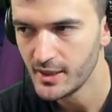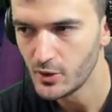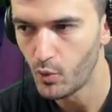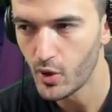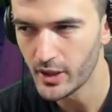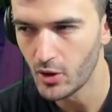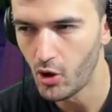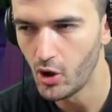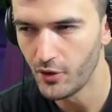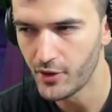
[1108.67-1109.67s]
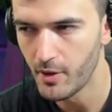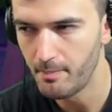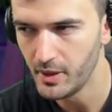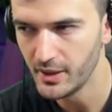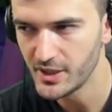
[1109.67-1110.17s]
to work on all of their
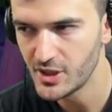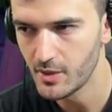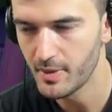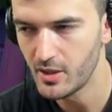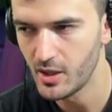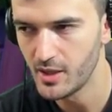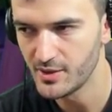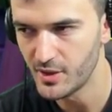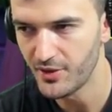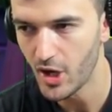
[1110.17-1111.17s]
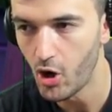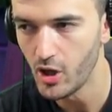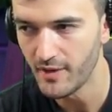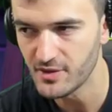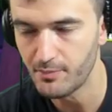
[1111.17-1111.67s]
abilities here, because they all
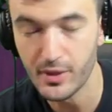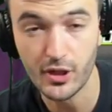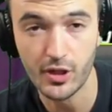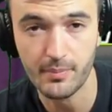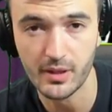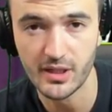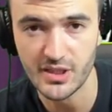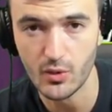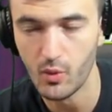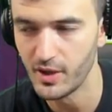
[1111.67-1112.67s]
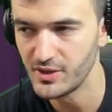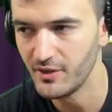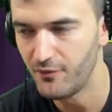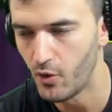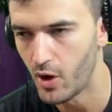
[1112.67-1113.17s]
have some pretty good abilities that you want to
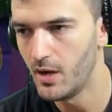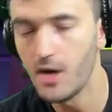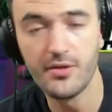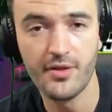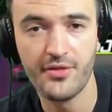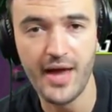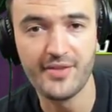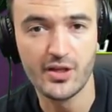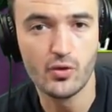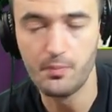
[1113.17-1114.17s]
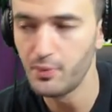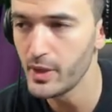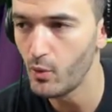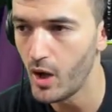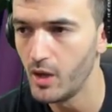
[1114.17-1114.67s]
T4. Other than that, they do pretty
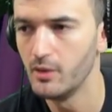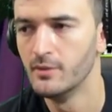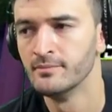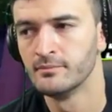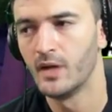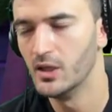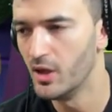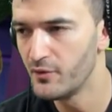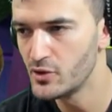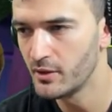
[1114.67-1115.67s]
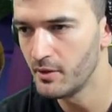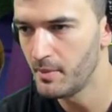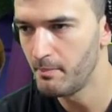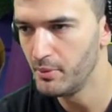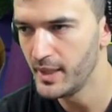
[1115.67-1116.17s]
well. I love using them
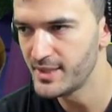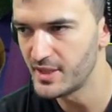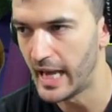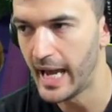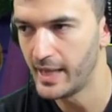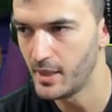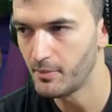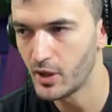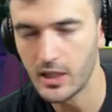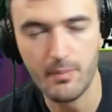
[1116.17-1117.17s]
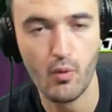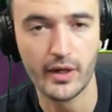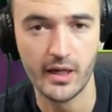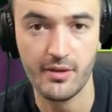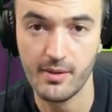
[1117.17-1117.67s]
in Blitz, and I'm going to keep
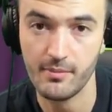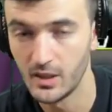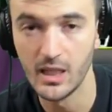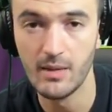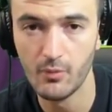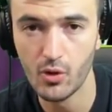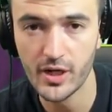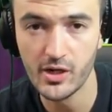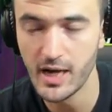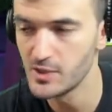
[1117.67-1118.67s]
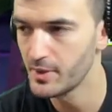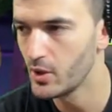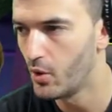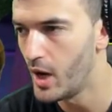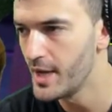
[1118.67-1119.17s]
working on them a lot more here as we
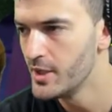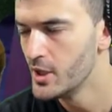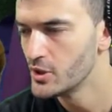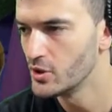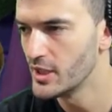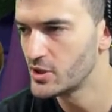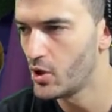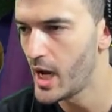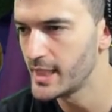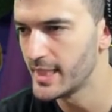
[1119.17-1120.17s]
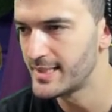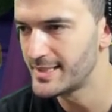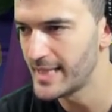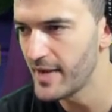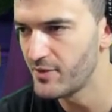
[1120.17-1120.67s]
go on. So let's go ahead, let's
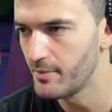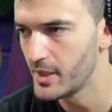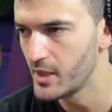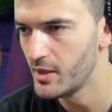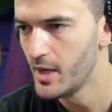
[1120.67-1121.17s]
save them here